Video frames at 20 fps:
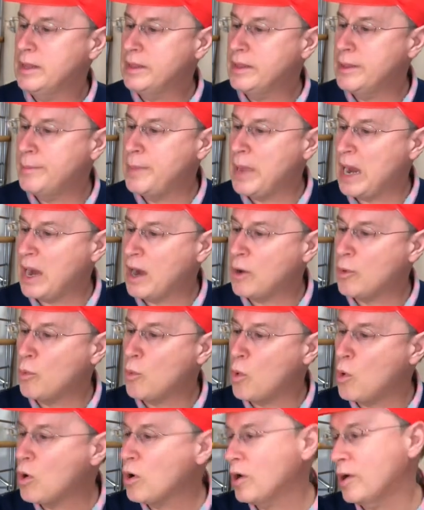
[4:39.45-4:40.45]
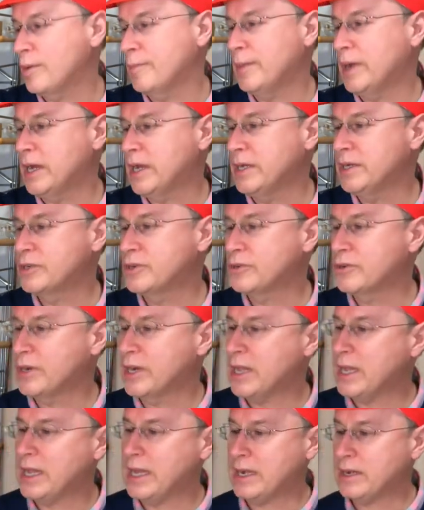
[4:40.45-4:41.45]
the bear warm under
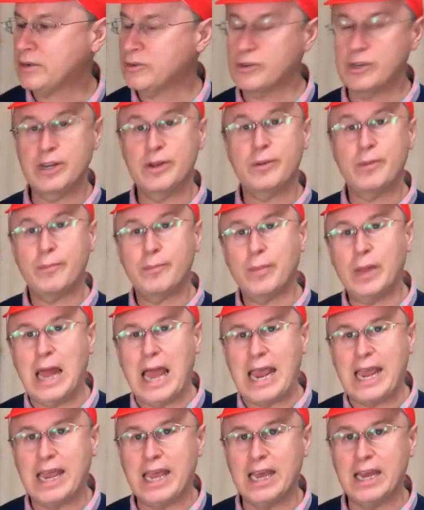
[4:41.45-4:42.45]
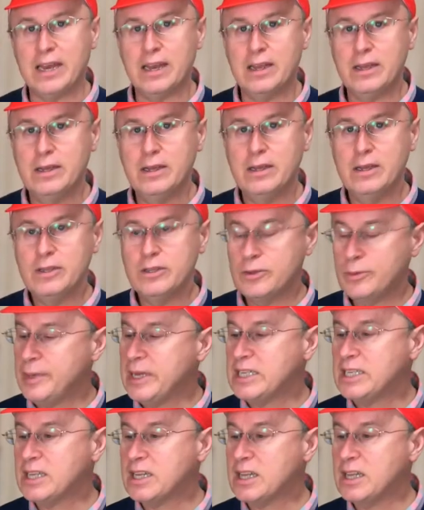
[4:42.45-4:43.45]
an electric blanket. So
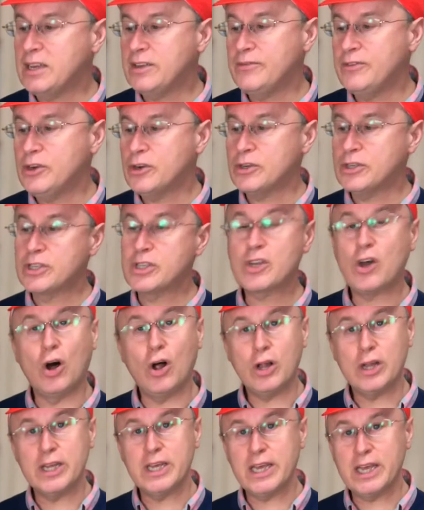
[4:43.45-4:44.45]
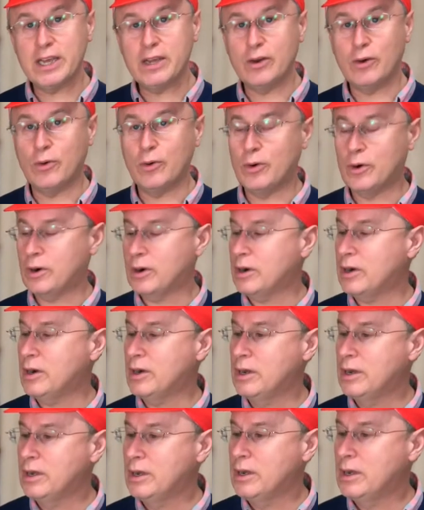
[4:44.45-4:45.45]
basically if you're scalding
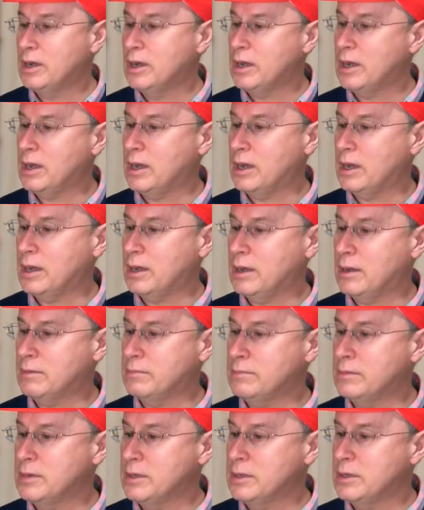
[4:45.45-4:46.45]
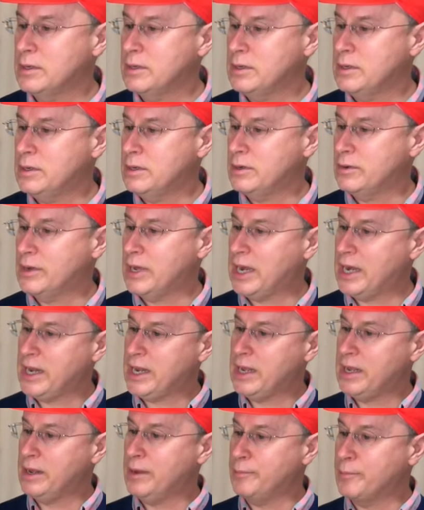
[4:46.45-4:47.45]
or
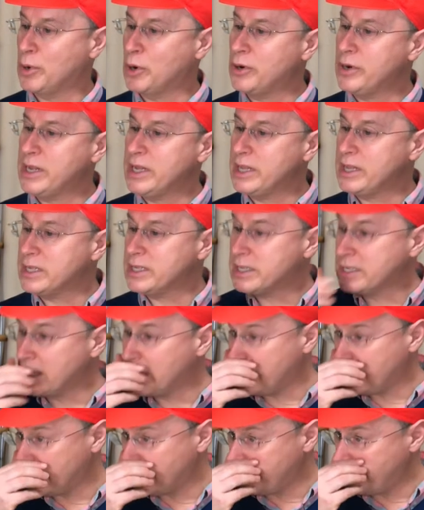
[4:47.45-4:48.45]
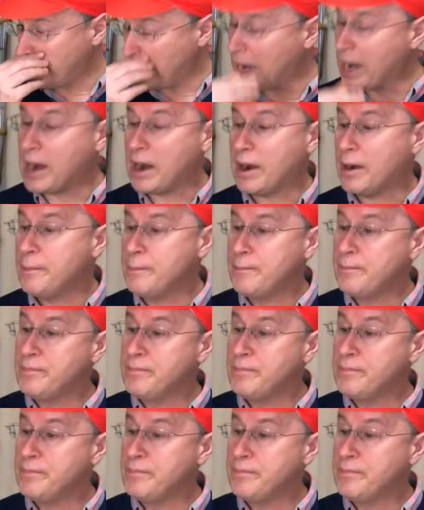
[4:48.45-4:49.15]
burning the skin of the bear,